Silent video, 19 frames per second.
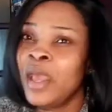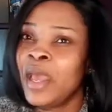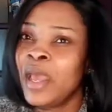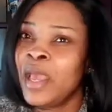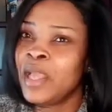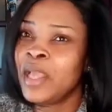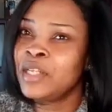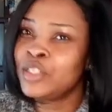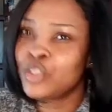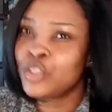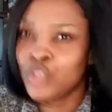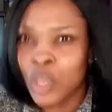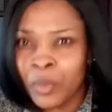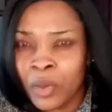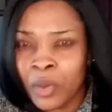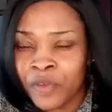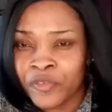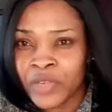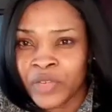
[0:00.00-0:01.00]
And some
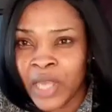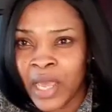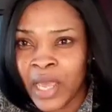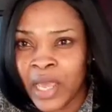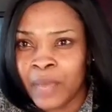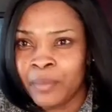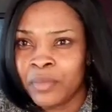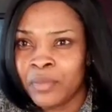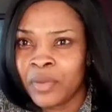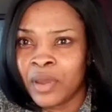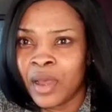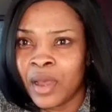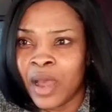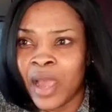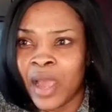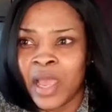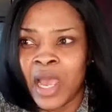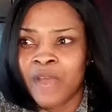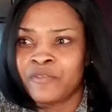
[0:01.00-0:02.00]
of them,
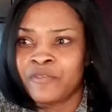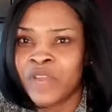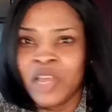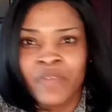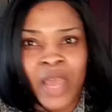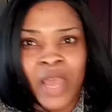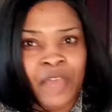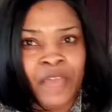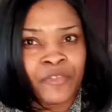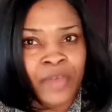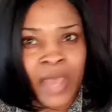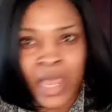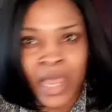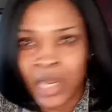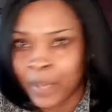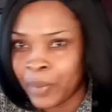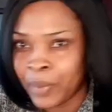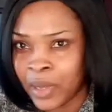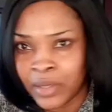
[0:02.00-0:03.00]
I have never even
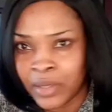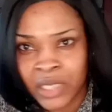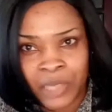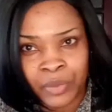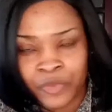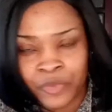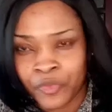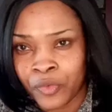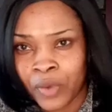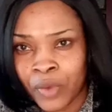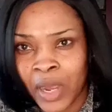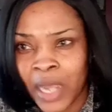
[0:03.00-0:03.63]
heard about them before.